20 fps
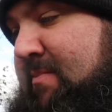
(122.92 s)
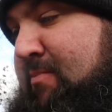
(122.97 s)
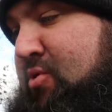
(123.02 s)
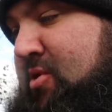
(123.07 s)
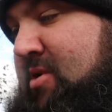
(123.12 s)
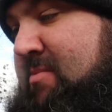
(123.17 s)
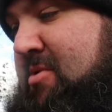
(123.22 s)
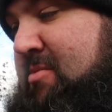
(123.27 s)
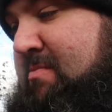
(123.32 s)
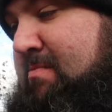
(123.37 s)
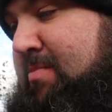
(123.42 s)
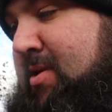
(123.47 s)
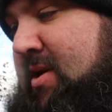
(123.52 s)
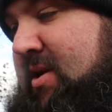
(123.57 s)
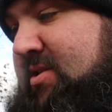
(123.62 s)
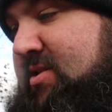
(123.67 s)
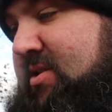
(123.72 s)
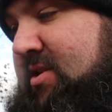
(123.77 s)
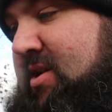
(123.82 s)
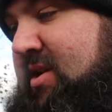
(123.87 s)
a premium
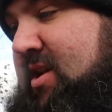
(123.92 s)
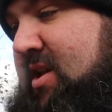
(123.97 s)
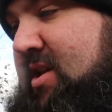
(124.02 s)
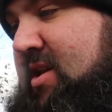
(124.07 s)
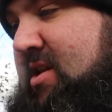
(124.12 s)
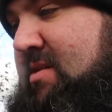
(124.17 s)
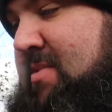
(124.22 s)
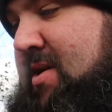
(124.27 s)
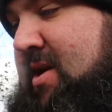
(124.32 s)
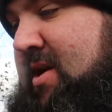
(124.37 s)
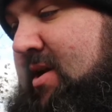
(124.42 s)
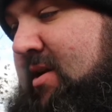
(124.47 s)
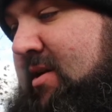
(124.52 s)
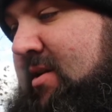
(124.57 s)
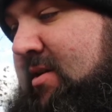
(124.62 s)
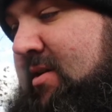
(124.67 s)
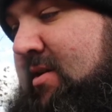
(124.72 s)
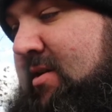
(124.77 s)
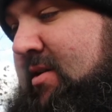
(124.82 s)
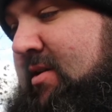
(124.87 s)
pass and an incubator
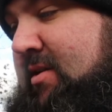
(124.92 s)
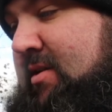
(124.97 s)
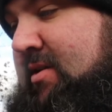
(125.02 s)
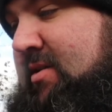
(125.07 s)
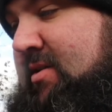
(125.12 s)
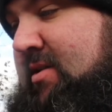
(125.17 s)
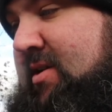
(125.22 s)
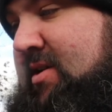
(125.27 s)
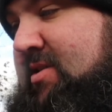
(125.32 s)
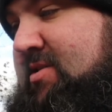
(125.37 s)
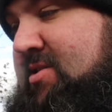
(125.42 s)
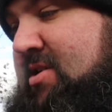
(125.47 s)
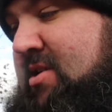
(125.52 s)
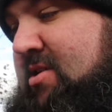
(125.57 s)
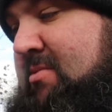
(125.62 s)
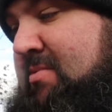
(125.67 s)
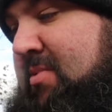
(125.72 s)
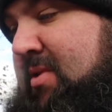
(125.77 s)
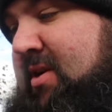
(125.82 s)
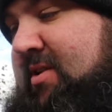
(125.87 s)
that's
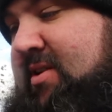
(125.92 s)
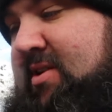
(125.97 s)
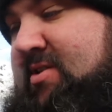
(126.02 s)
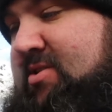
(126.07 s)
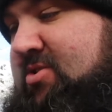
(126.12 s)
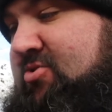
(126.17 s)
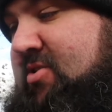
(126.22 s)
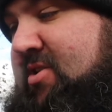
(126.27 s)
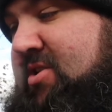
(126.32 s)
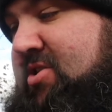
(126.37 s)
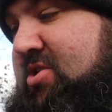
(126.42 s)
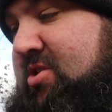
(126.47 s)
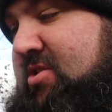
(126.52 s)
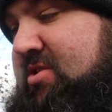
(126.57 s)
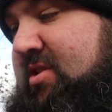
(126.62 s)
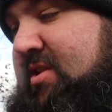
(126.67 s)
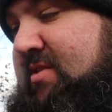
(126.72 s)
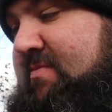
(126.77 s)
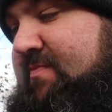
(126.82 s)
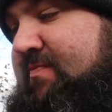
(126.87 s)
dope I didn't
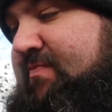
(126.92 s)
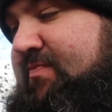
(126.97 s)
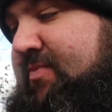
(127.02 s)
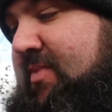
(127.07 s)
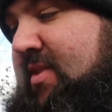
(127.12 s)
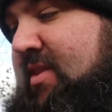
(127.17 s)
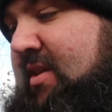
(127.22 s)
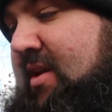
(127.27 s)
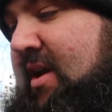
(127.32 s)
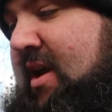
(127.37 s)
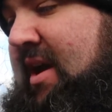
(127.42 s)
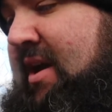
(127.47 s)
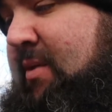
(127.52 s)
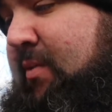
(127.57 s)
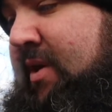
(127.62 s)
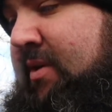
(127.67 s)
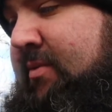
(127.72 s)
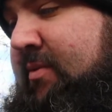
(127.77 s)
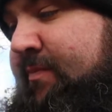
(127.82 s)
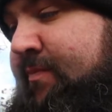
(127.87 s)
screenshot it ah
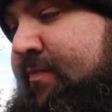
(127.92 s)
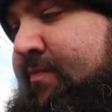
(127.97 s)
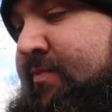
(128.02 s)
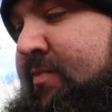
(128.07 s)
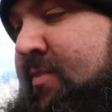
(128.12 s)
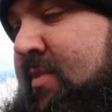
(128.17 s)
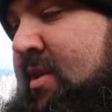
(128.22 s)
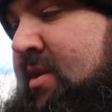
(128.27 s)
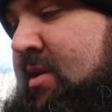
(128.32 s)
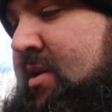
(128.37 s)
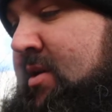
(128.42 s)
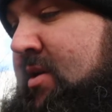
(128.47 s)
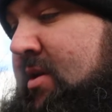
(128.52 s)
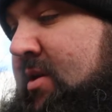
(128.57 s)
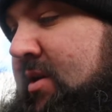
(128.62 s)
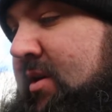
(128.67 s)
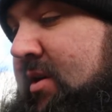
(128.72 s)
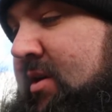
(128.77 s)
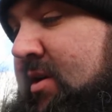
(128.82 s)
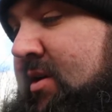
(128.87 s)
well
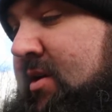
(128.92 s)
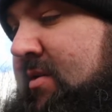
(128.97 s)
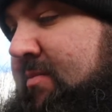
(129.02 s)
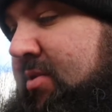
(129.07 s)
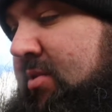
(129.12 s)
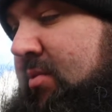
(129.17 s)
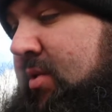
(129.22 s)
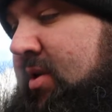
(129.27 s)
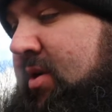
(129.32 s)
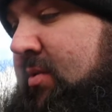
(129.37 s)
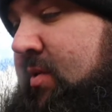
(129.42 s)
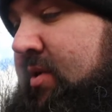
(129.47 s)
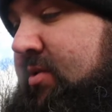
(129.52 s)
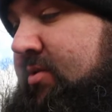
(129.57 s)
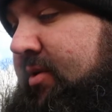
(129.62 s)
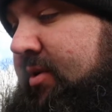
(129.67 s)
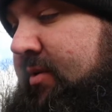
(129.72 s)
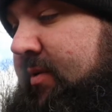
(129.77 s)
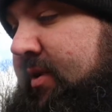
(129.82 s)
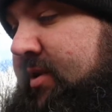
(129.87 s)
uh, but what I
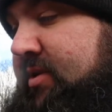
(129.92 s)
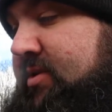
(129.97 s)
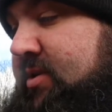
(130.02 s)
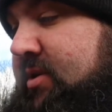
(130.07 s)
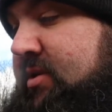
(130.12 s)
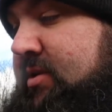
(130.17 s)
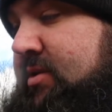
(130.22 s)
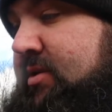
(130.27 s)
will do is